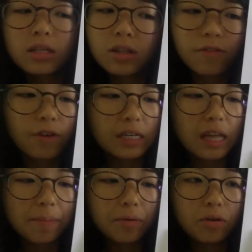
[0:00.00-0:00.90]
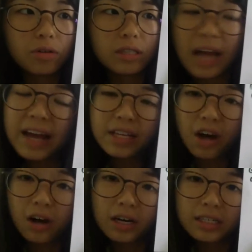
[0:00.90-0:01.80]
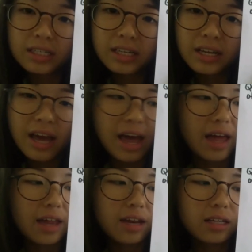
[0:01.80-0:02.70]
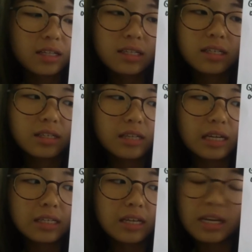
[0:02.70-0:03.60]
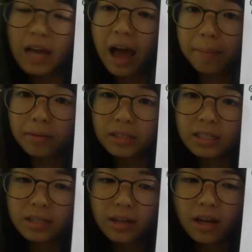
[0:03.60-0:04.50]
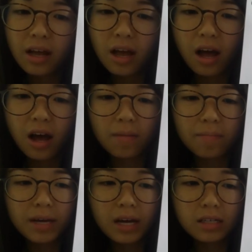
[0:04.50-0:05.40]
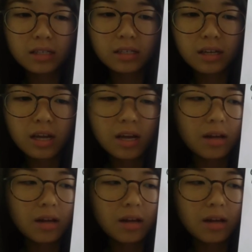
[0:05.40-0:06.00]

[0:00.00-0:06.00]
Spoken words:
So for example, 9 cars and 16 apples, because